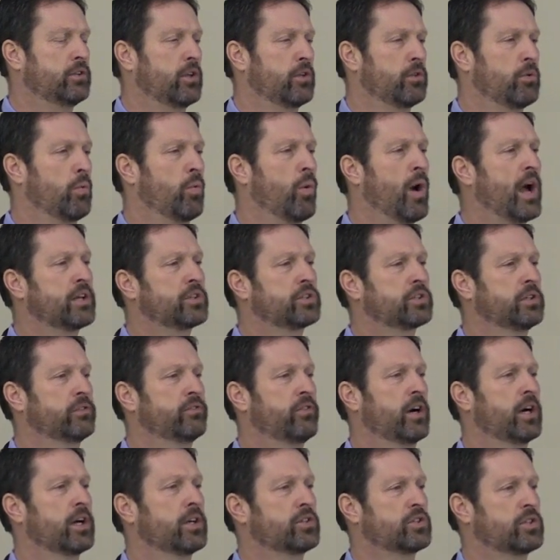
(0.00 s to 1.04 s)
to the west of
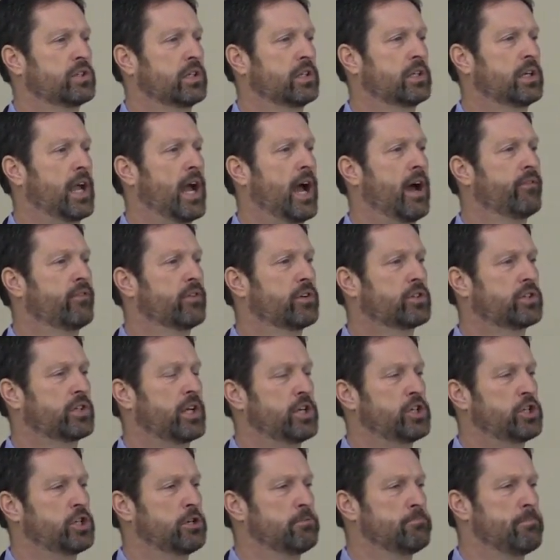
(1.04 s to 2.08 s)
us and
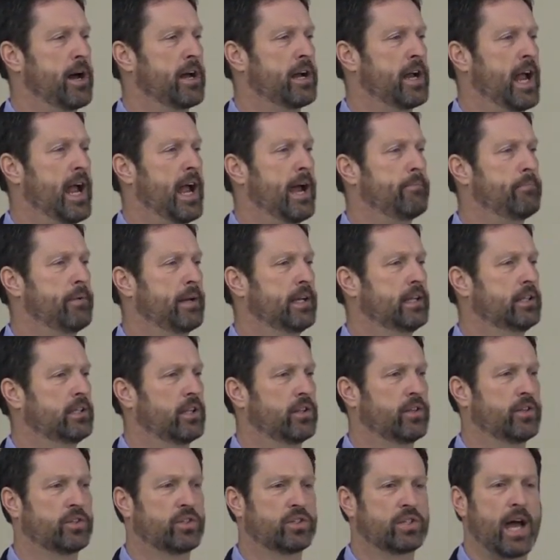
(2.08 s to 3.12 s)
conversation about it happening to
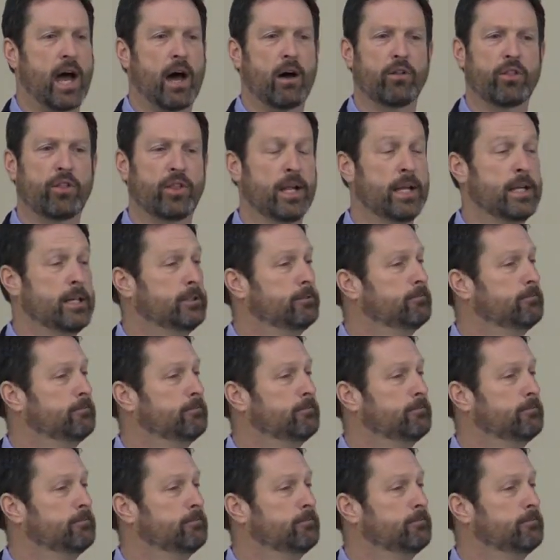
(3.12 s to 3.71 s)
the south.